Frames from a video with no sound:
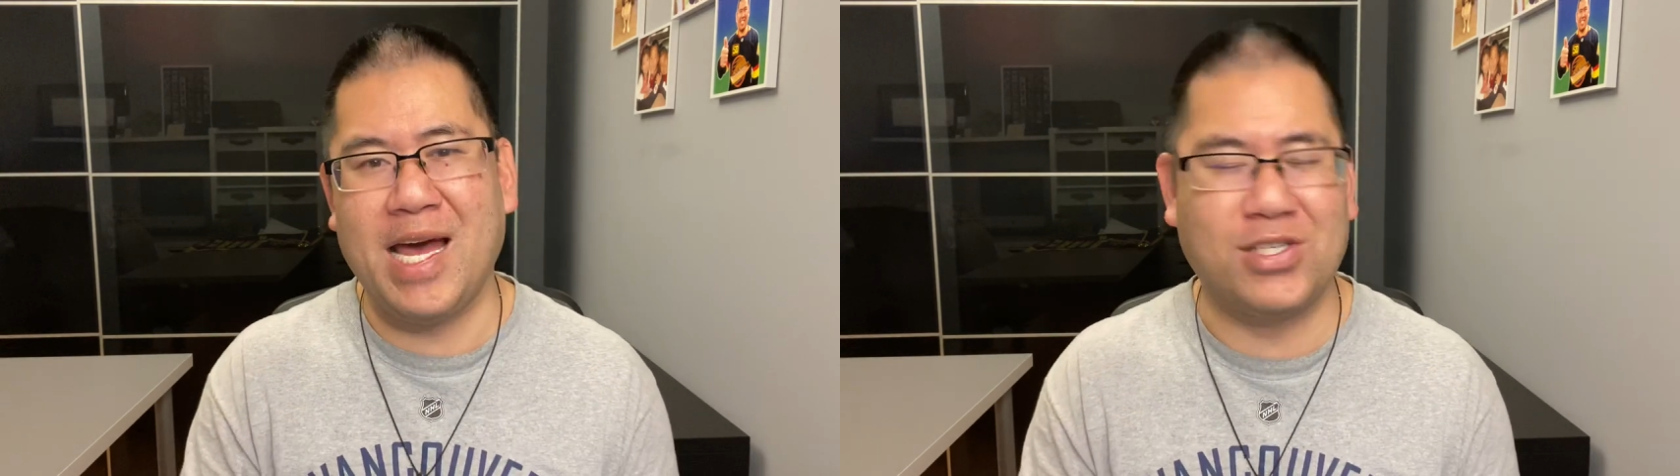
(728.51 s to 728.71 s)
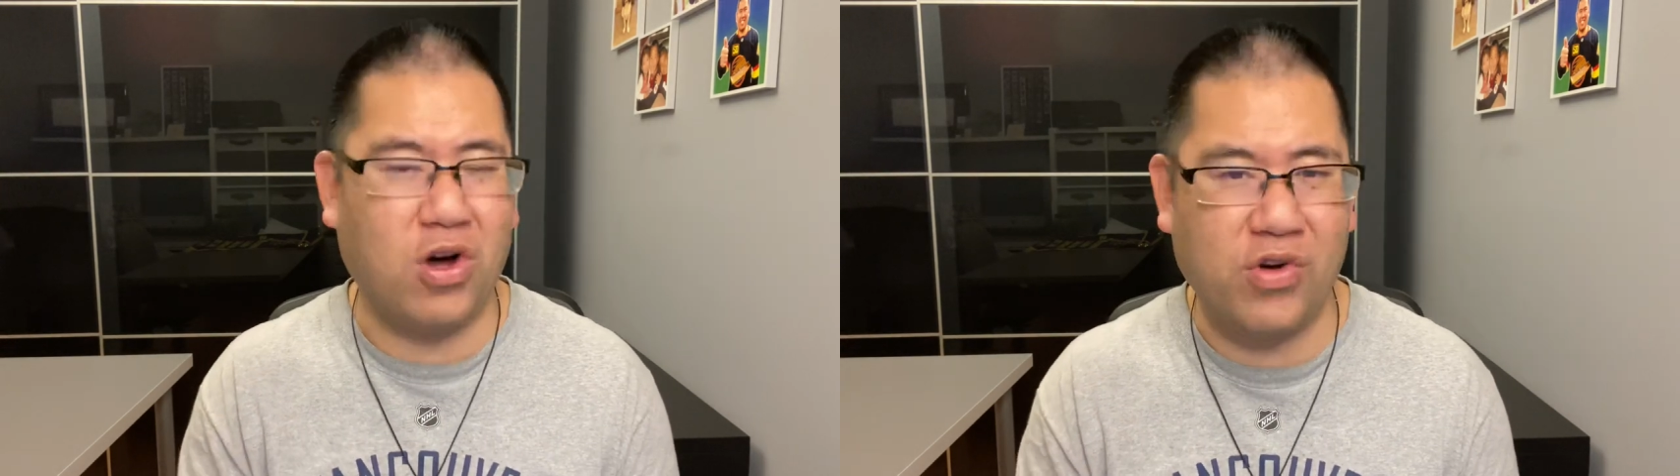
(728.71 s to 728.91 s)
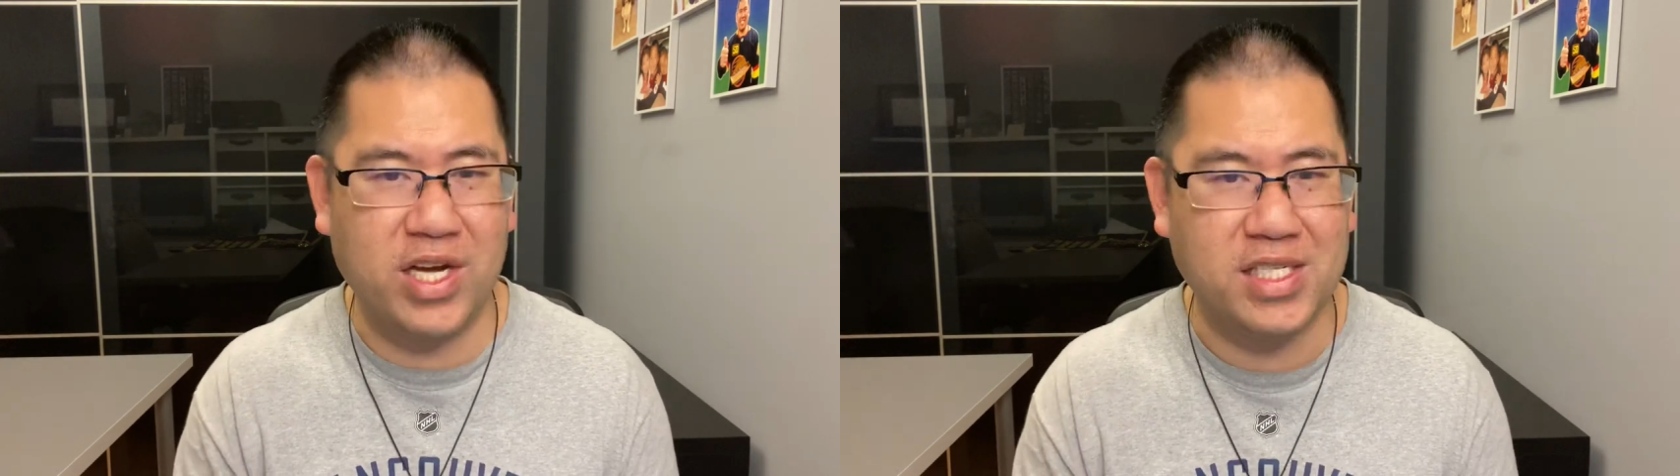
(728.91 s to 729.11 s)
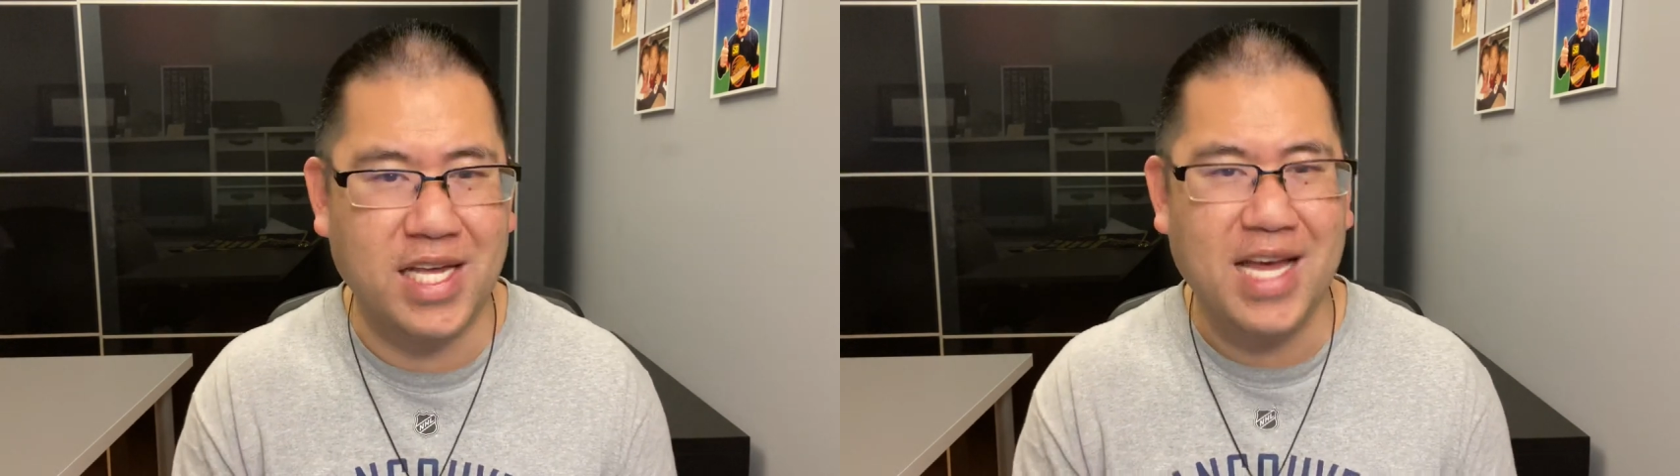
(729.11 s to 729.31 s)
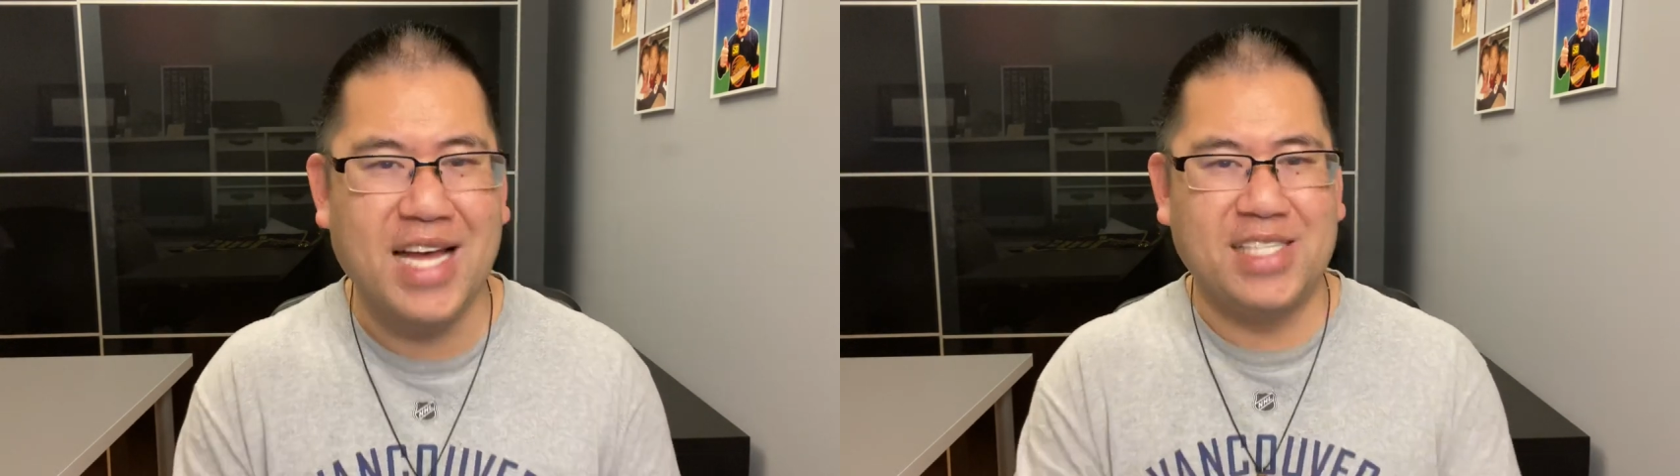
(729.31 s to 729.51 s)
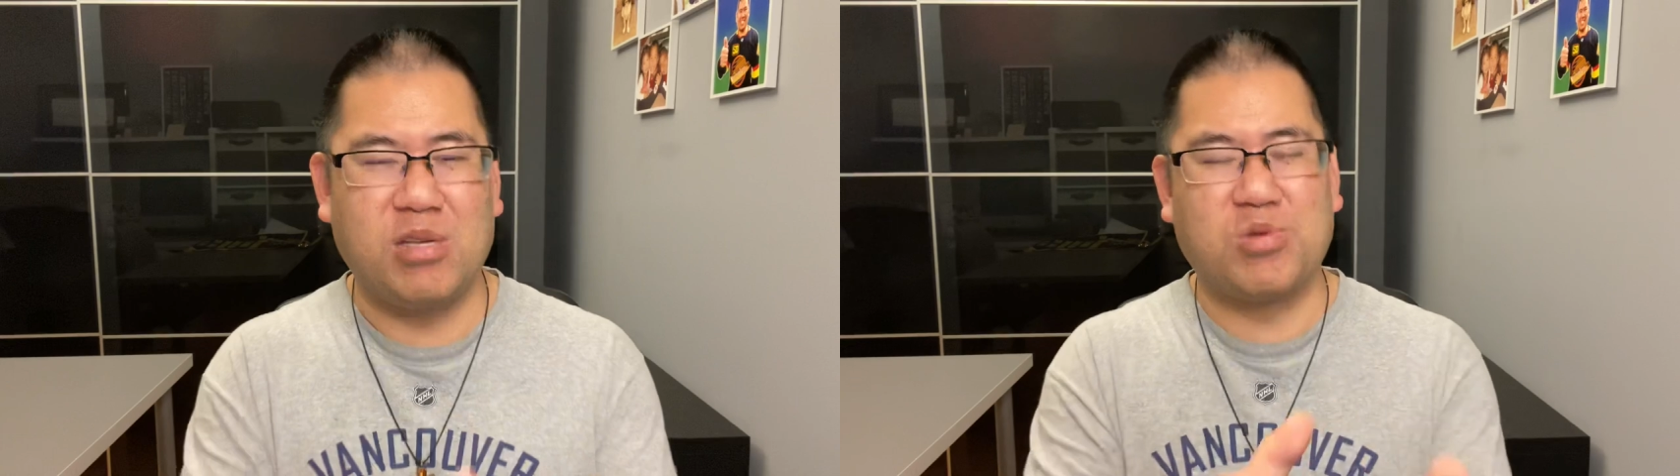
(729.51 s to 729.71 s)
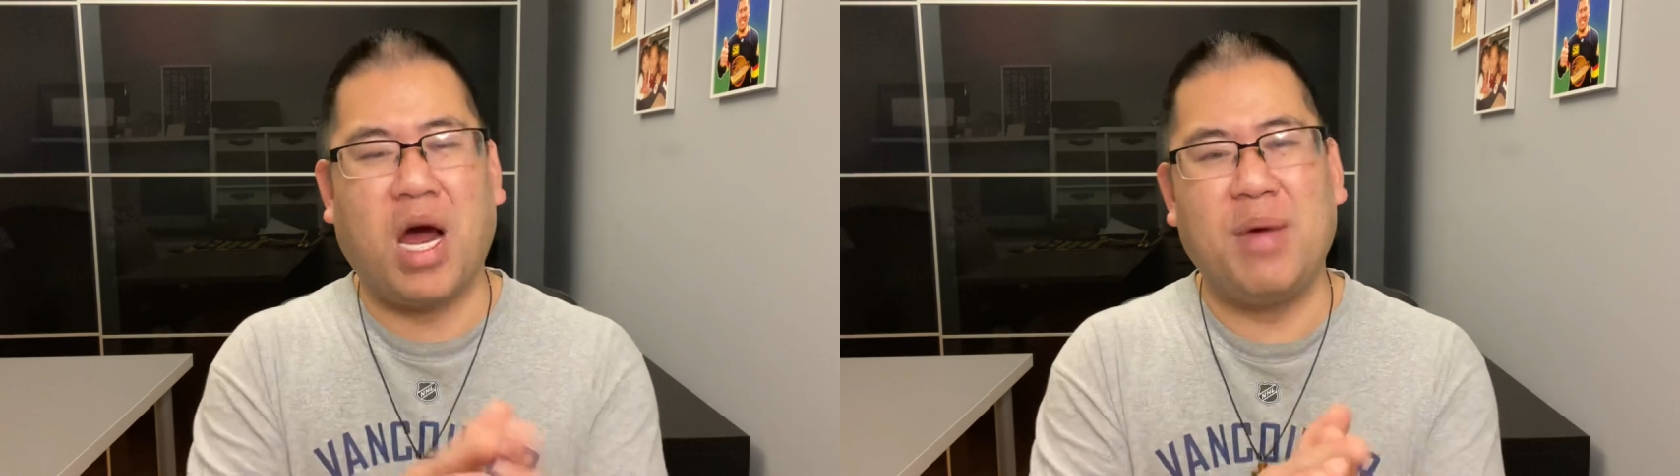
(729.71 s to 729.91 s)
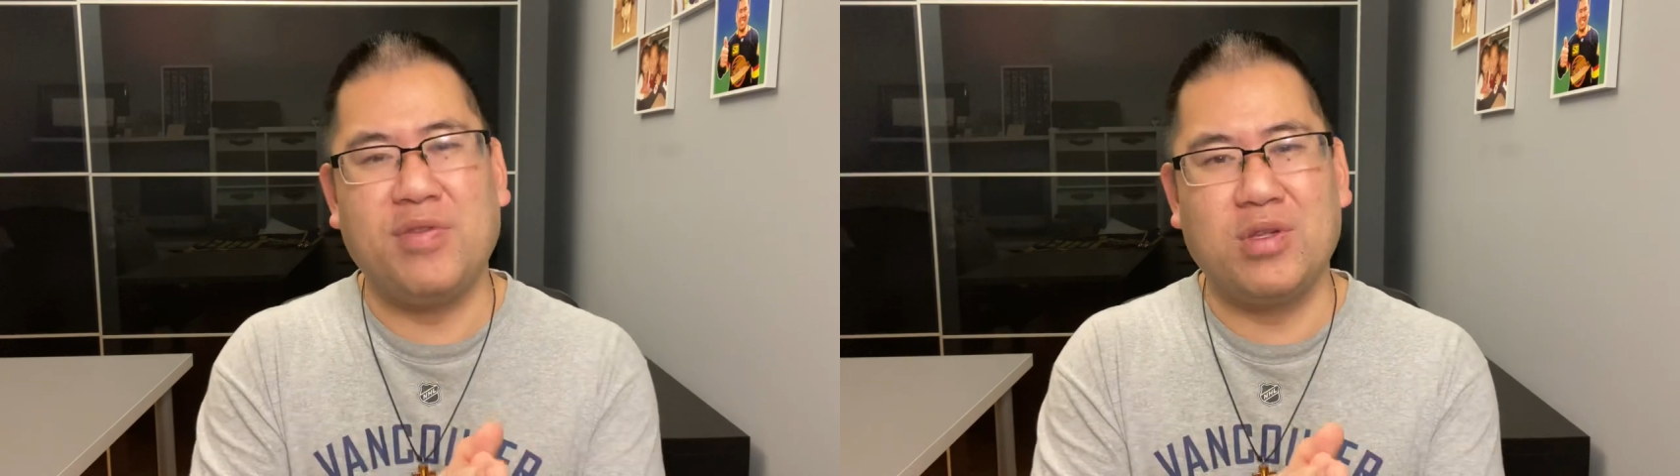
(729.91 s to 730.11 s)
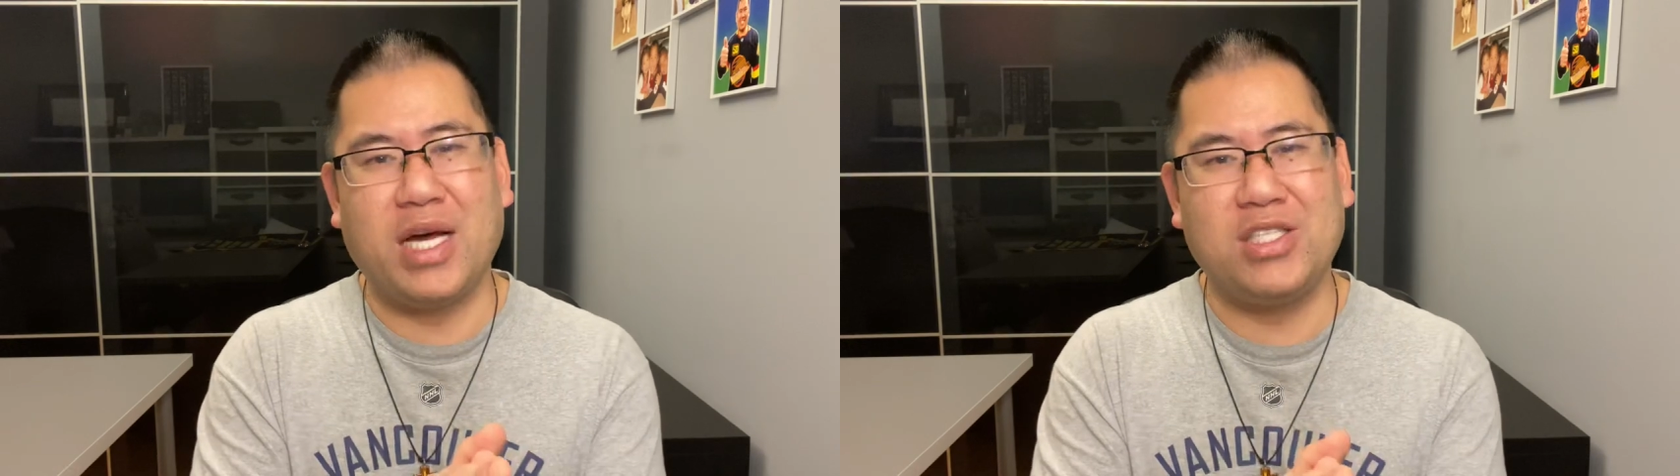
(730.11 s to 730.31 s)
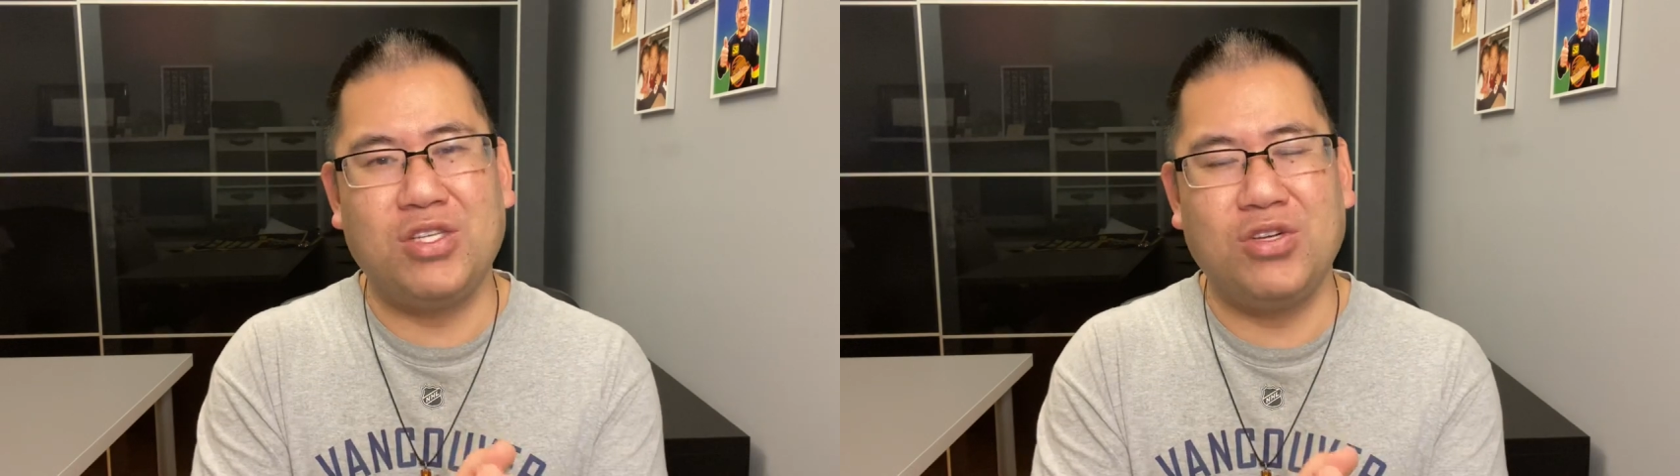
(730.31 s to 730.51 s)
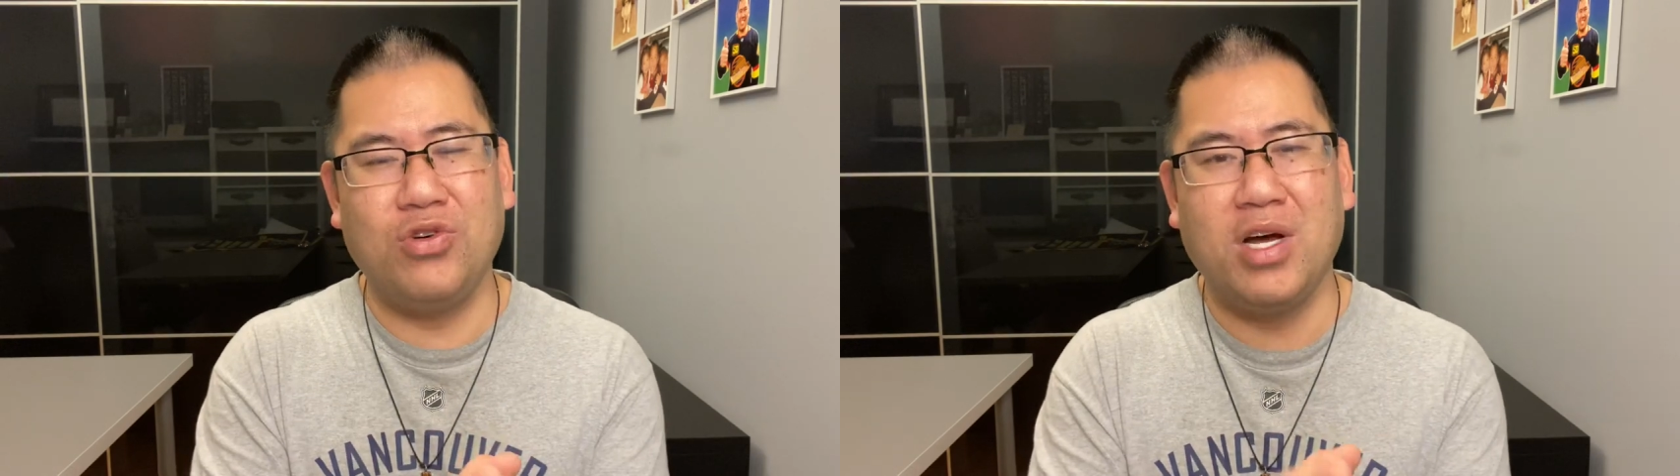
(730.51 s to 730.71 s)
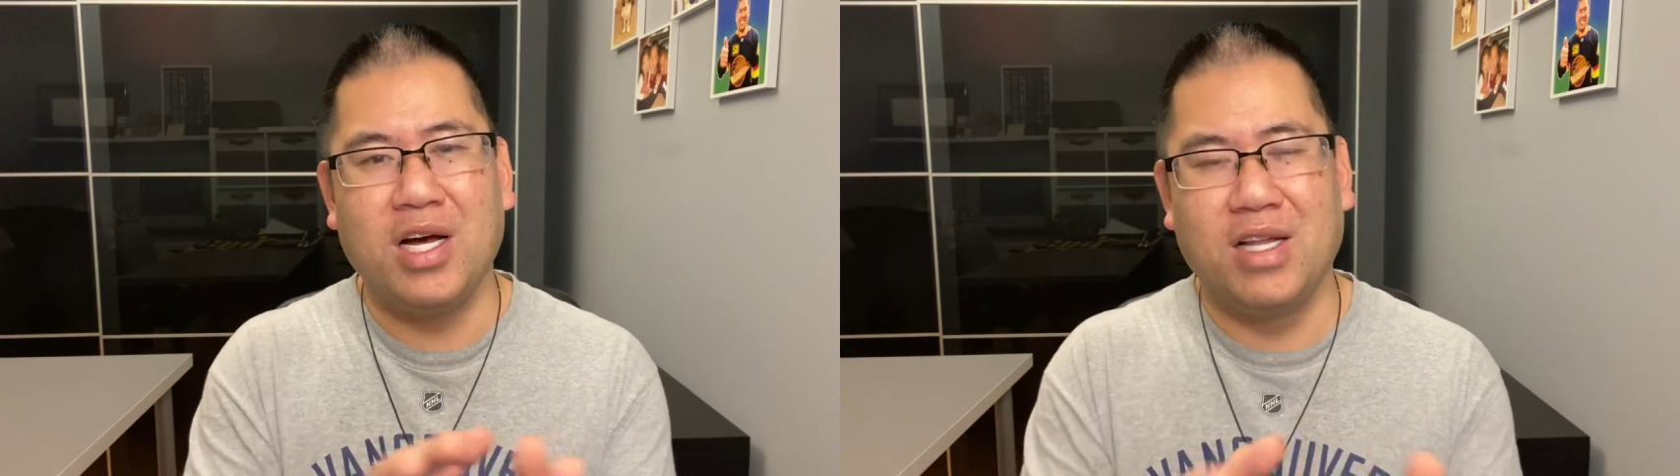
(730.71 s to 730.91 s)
As always, subscribe if you like to.